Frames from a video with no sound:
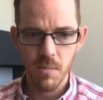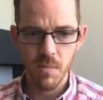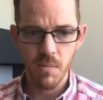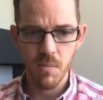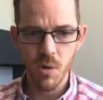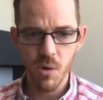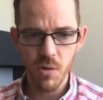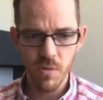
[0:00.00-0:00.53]

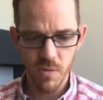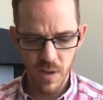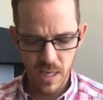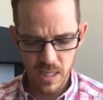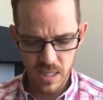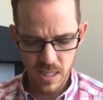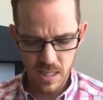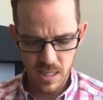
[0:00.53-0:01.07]

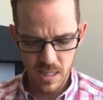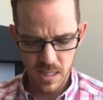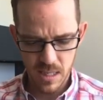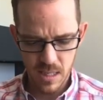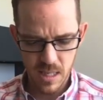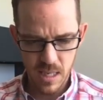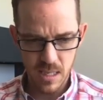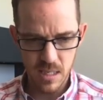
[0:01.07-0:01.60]
motivate
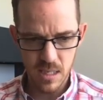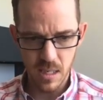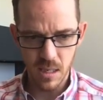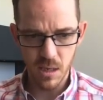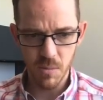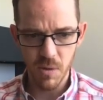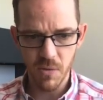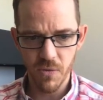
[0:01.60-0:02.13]
this a
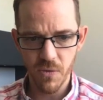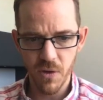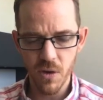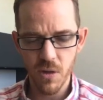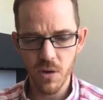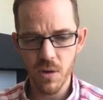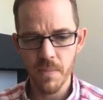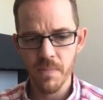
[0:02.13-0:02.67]
little bit
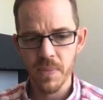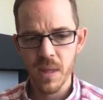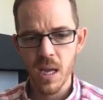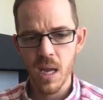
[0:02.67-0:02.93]
further.